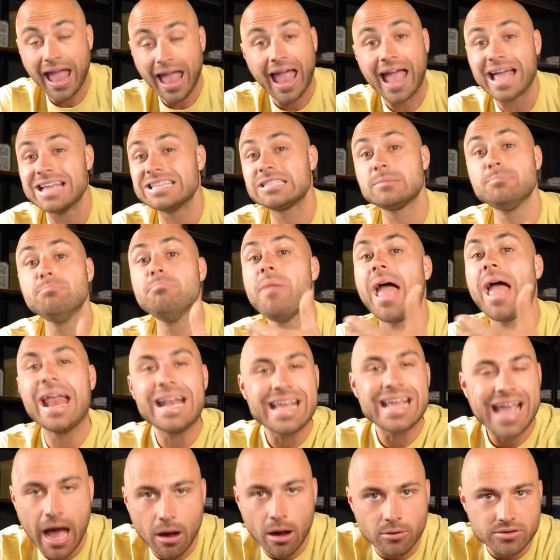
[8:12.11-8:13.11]
as
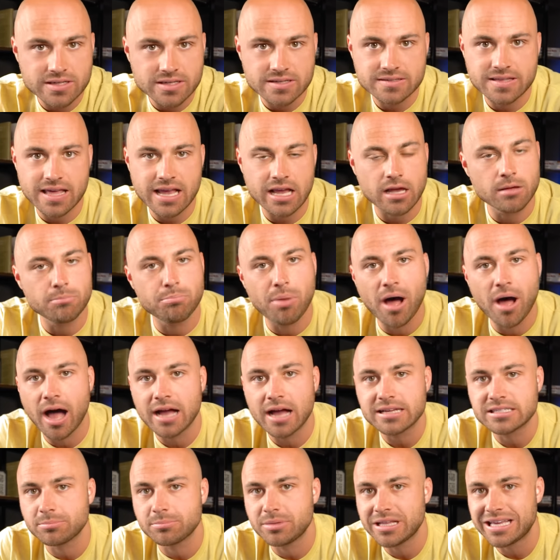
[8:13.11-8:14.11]
many hours as they could
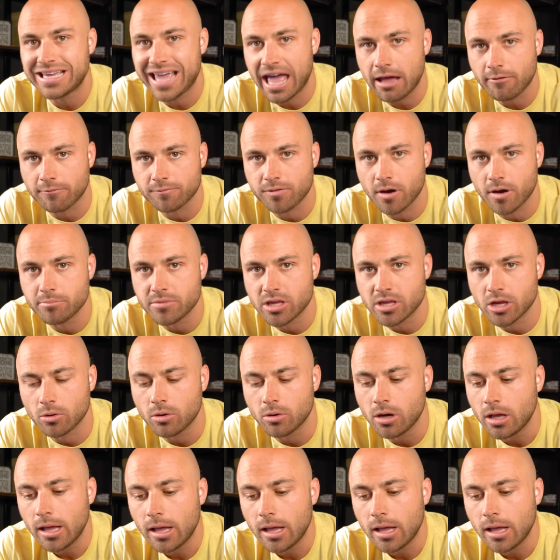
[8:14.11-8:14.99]
possibly get from you.